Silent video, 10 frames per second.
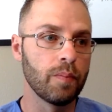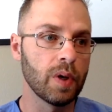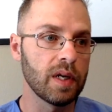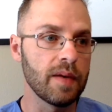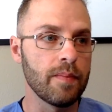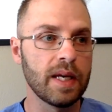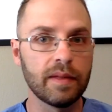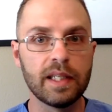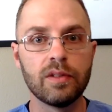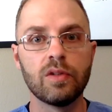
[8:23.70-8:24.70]
but it may
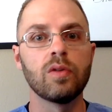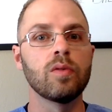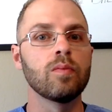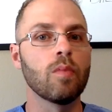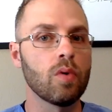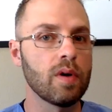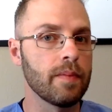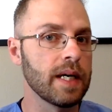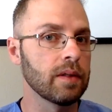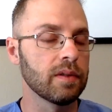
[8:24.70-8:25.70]
lead to more
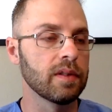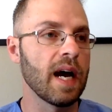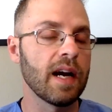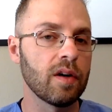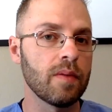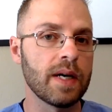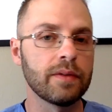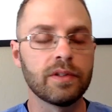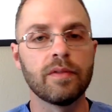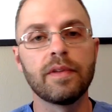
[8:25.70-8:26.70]
amounts, higher
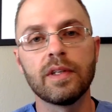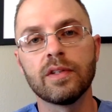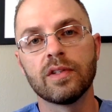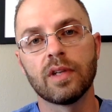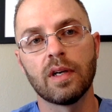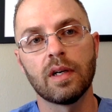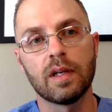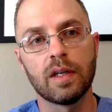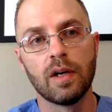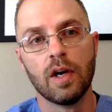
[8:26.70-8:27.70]
amounts of this
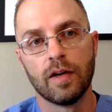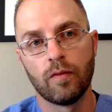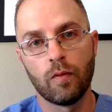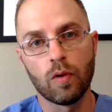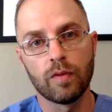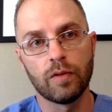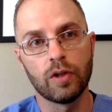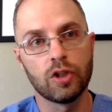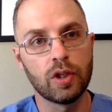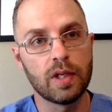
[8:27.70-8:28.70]
uh, four
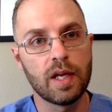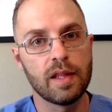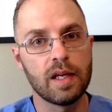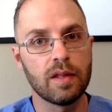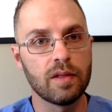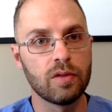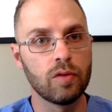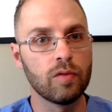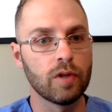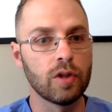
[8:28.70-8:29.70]
version than the
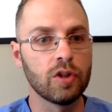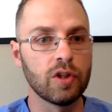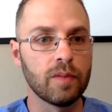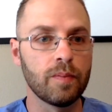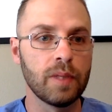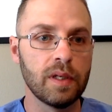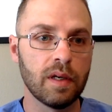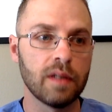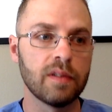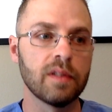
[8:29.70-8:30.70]
two version
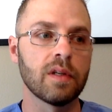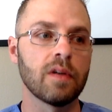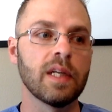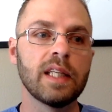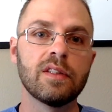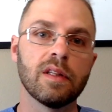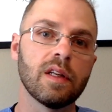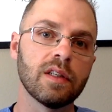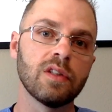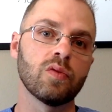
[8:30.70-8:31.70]
because it's already
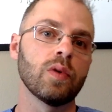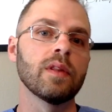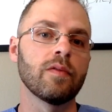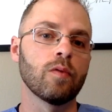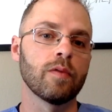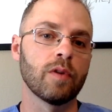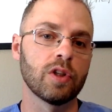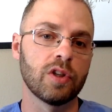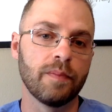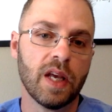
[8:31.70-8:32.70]
sluggish with the four
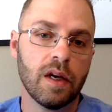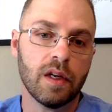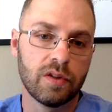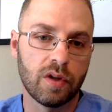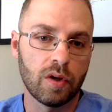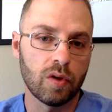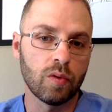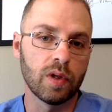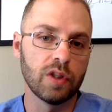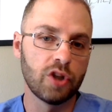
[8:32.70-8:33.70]
version.
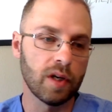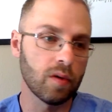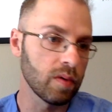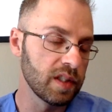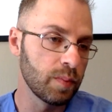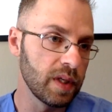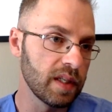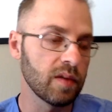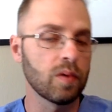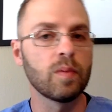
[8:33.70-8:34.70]
So generally
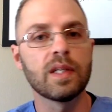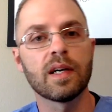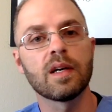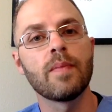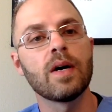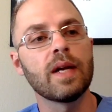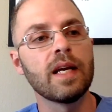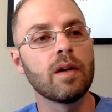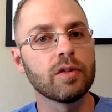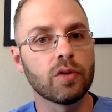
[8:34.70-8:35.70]
speaking, when we talk about
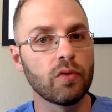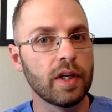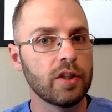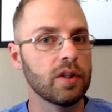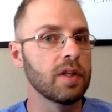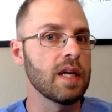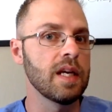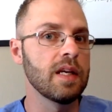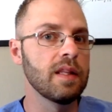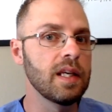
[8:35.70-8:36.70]
an alteration
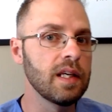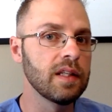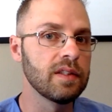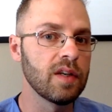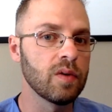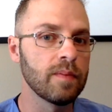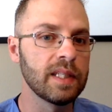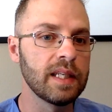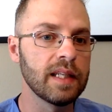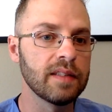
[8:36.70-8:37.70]
in the C O M
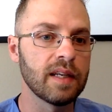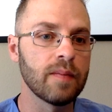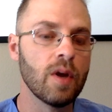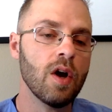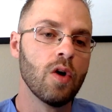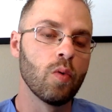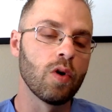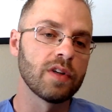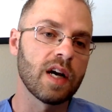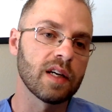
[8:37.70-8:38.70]
T enzyme,
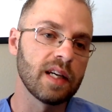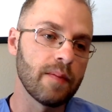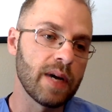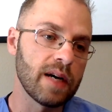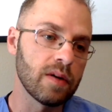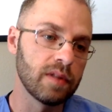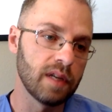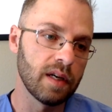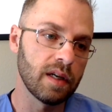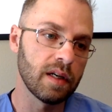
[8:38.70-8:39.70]
we're talking about
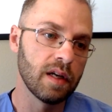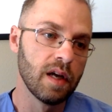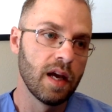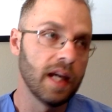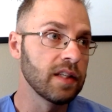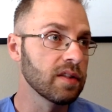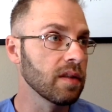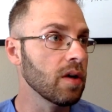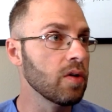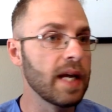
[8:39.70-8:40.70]
uh, a
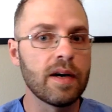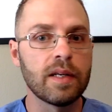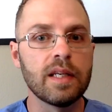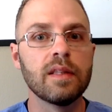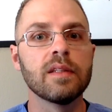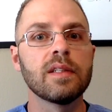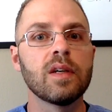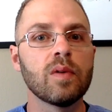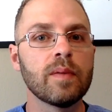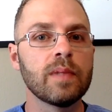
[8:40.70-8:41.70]
slowdown in the C
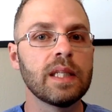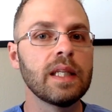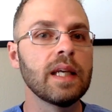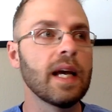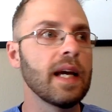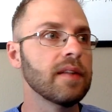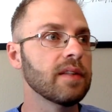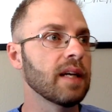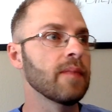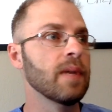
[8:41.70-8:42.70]
O M T
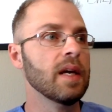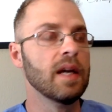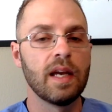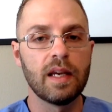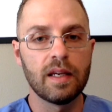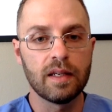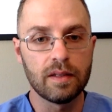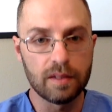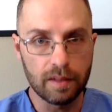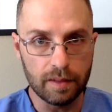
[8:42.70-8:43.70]
enzyme.
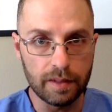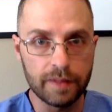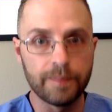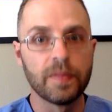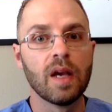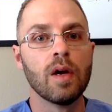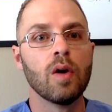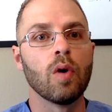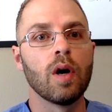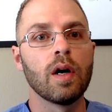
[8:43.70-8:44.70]
And
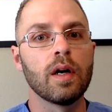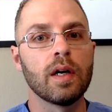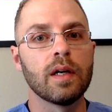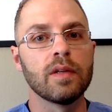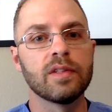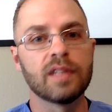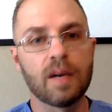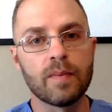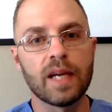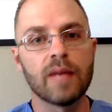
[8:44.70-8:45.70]
Uh,
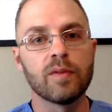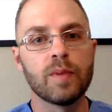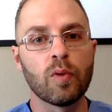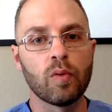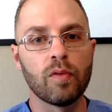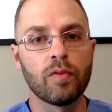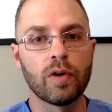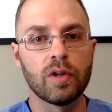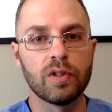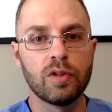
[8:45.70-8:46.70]
sometimes people
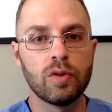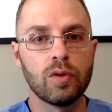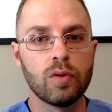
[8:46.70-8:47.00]
refer to